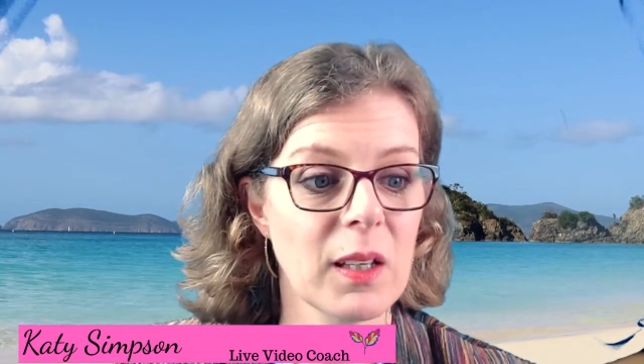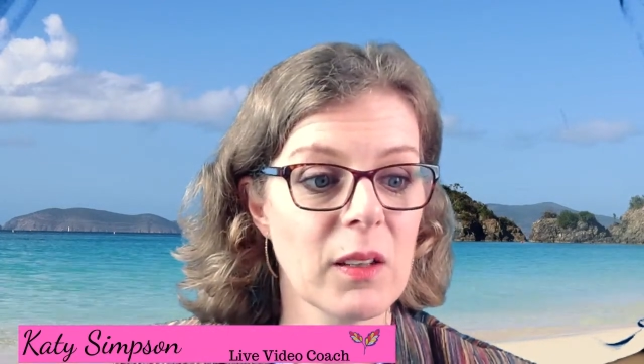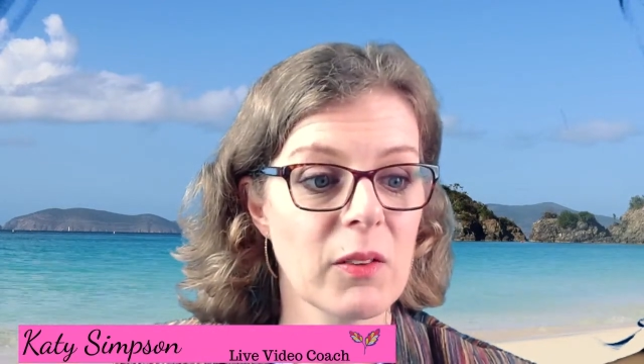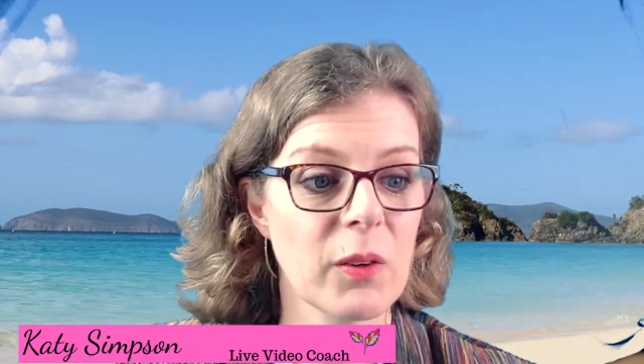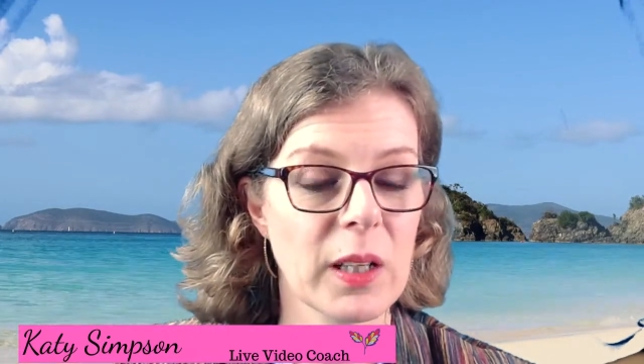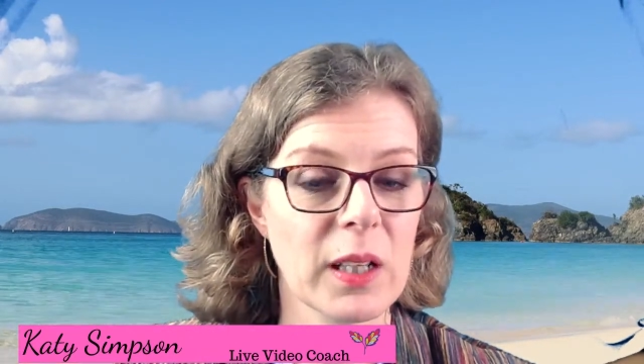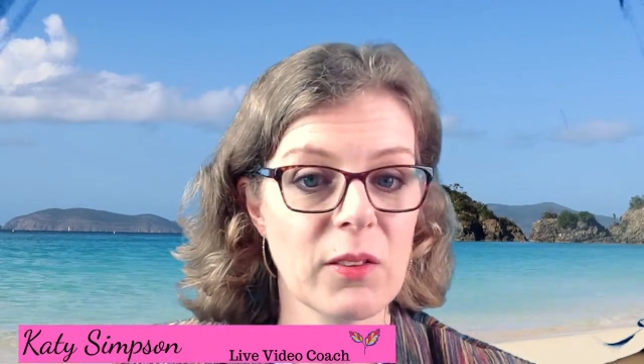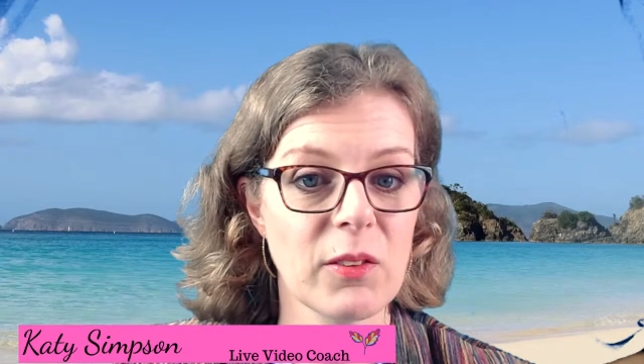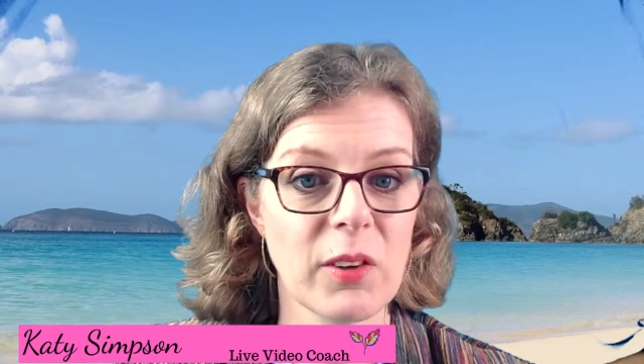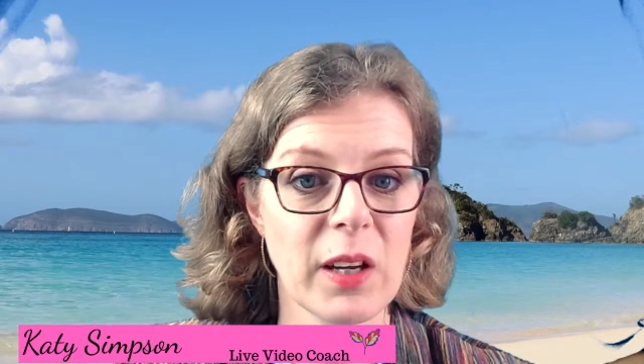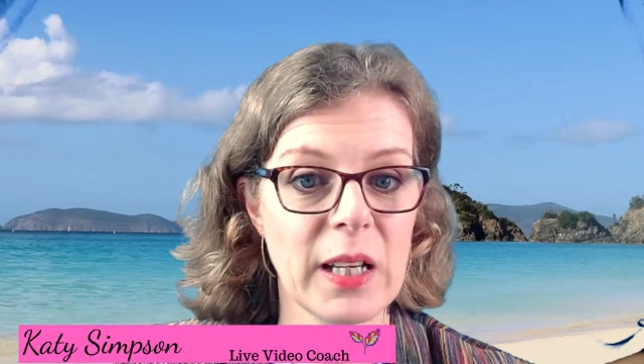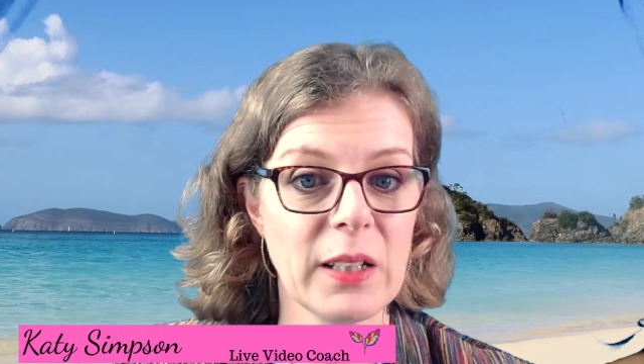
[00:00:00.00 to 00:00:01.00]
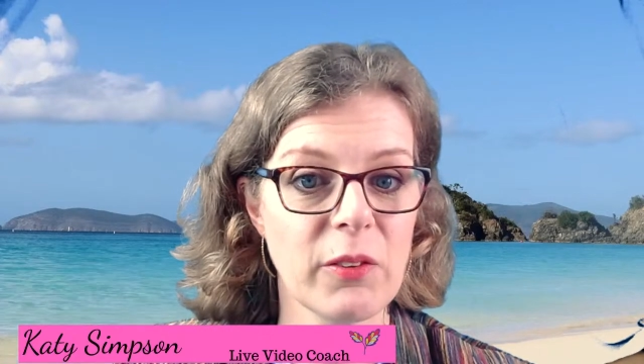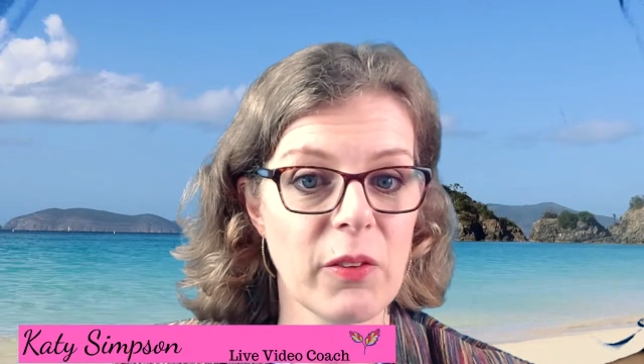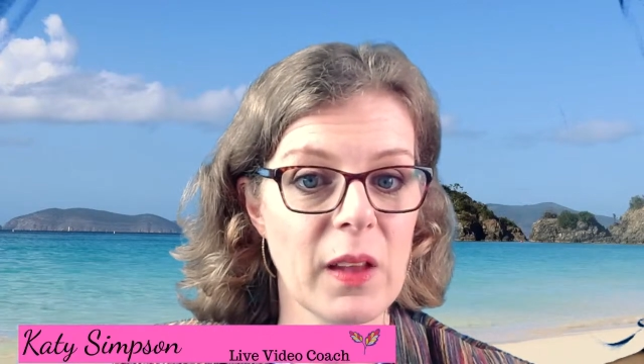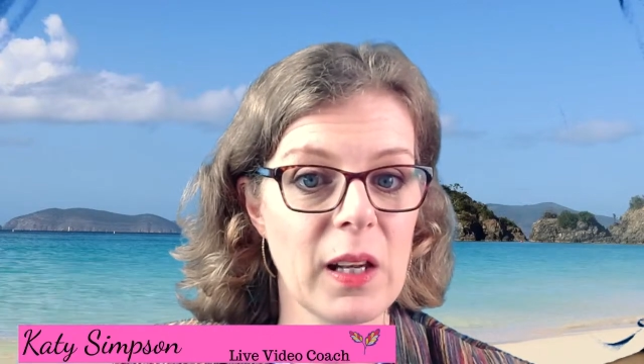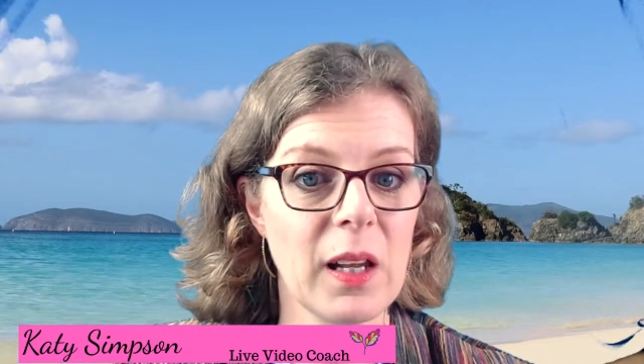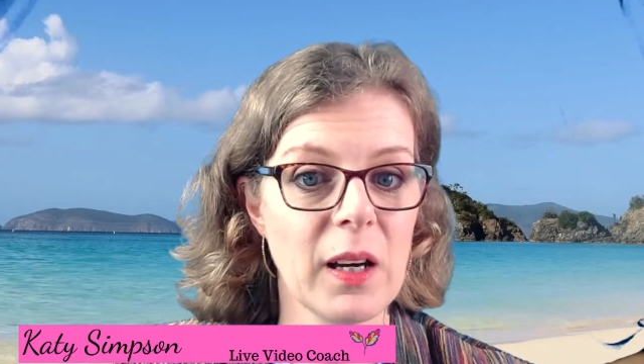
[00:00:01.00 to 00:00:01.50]
So I could
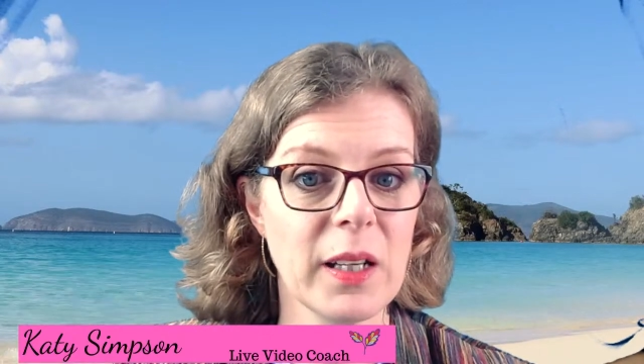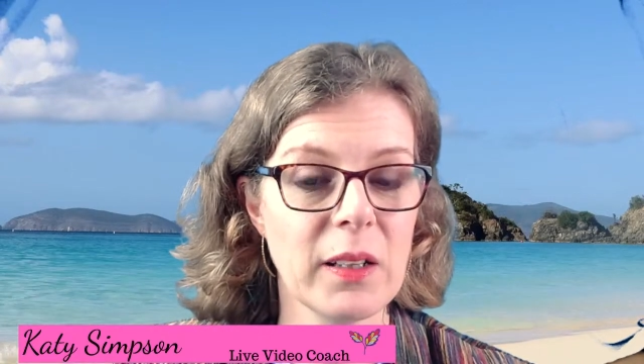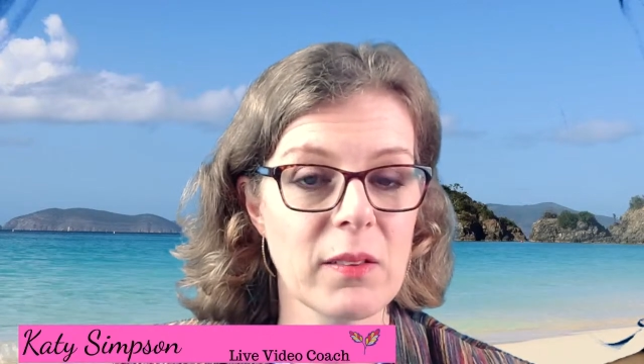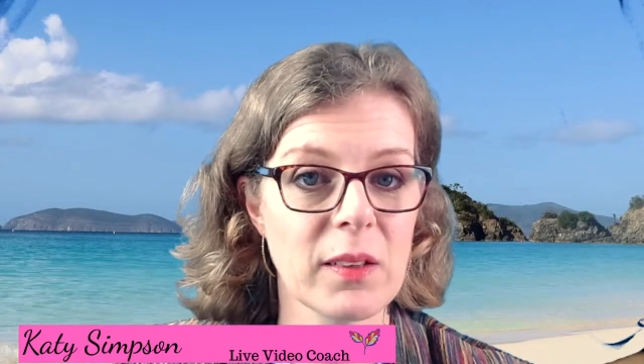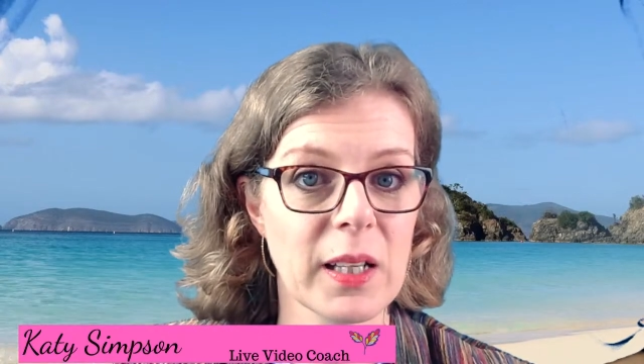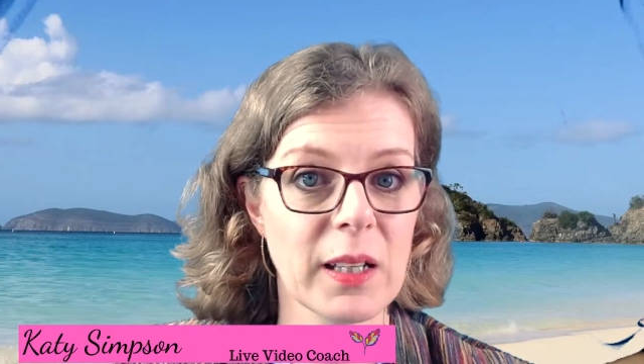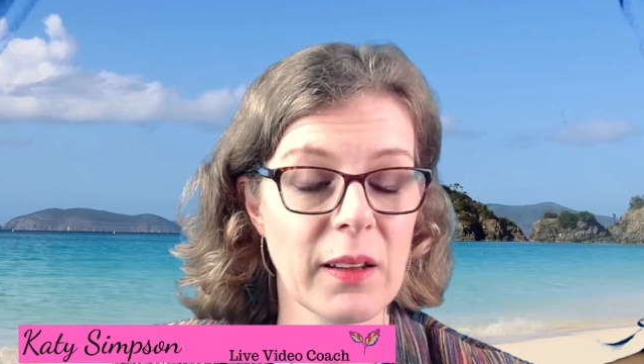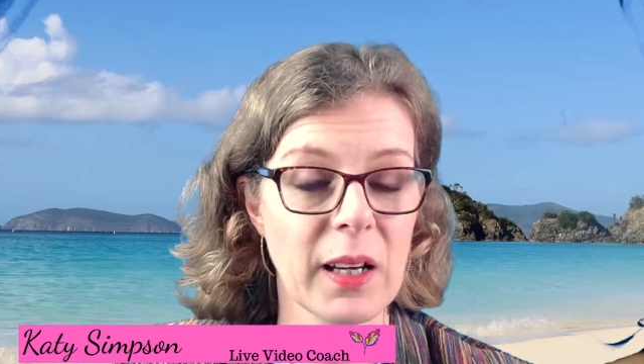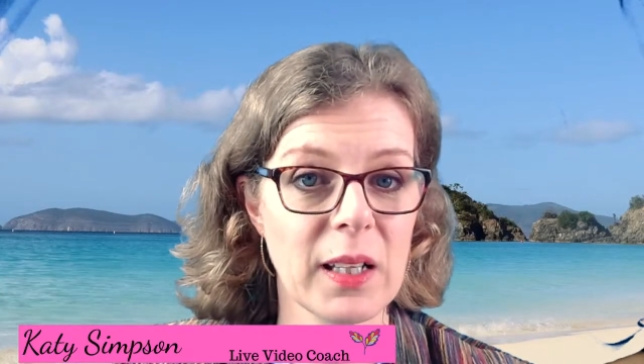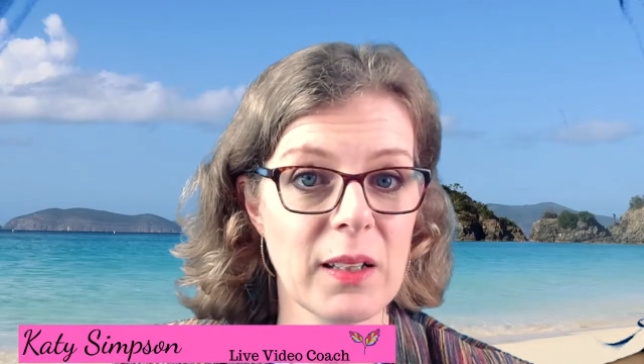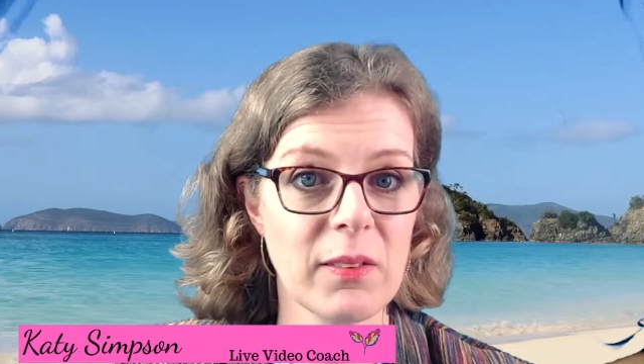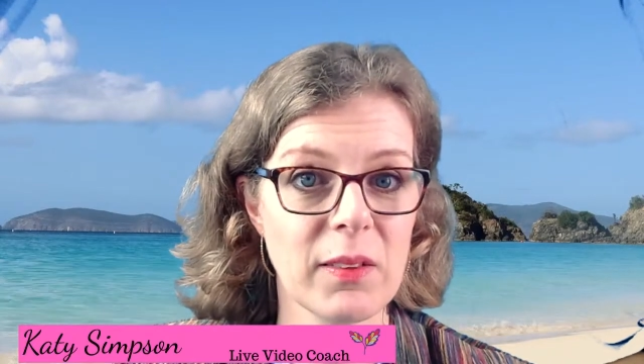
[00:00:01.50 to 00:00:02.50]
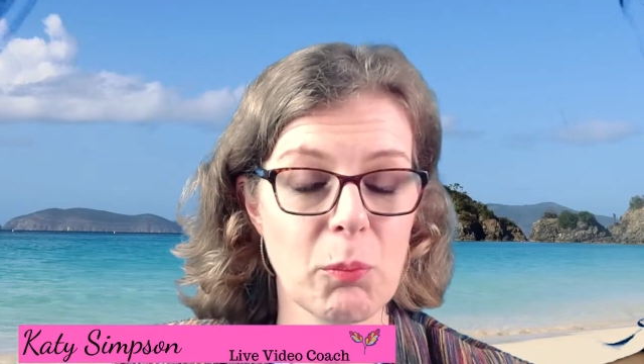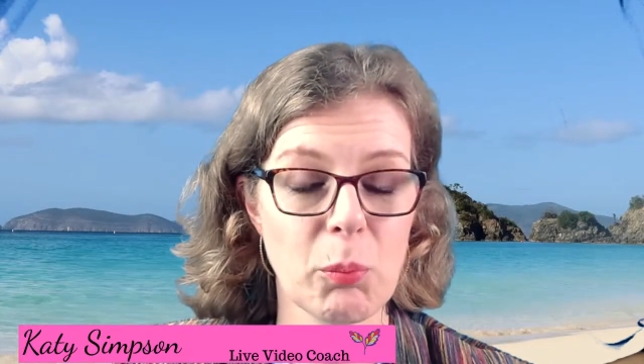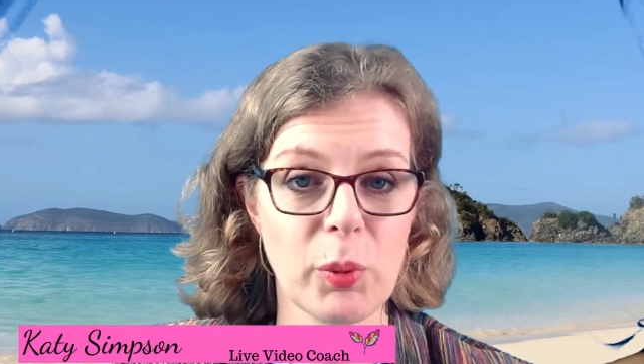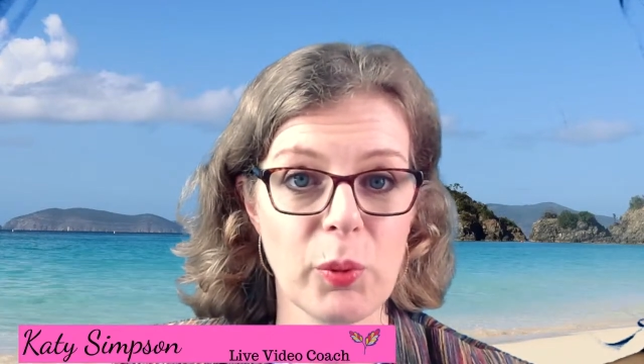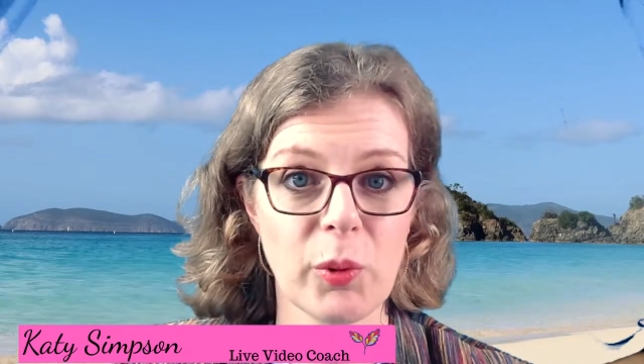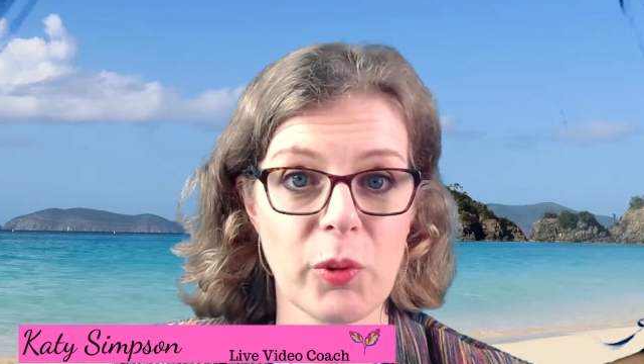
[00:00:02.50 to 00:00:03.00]
change the lighting. That is
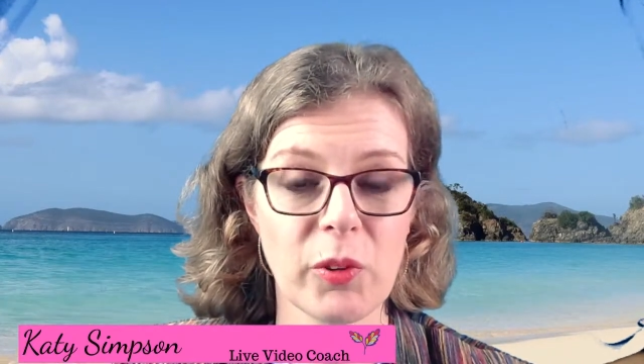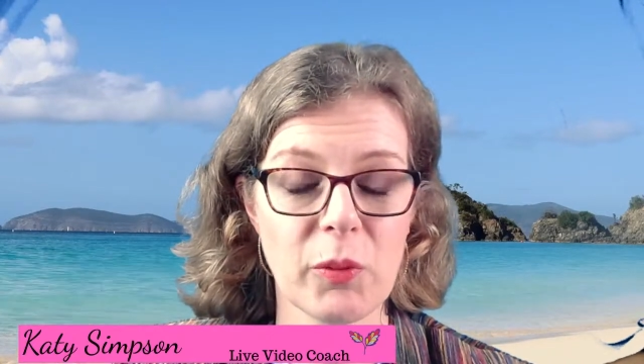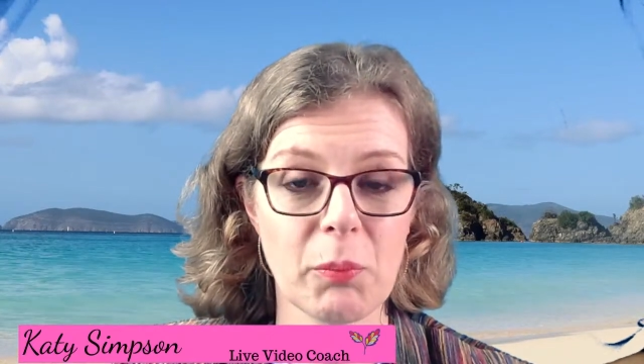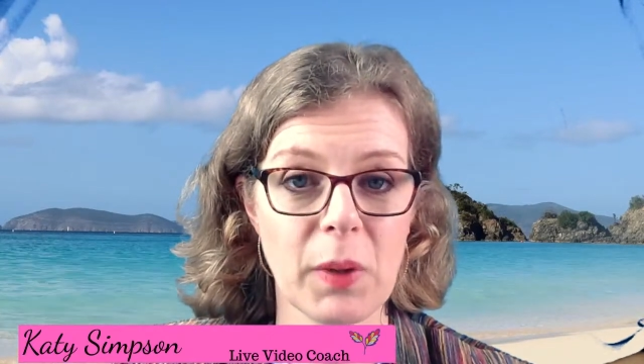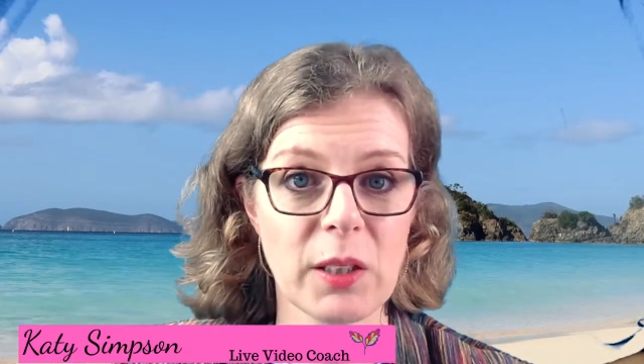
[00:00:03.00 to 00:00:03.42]
important.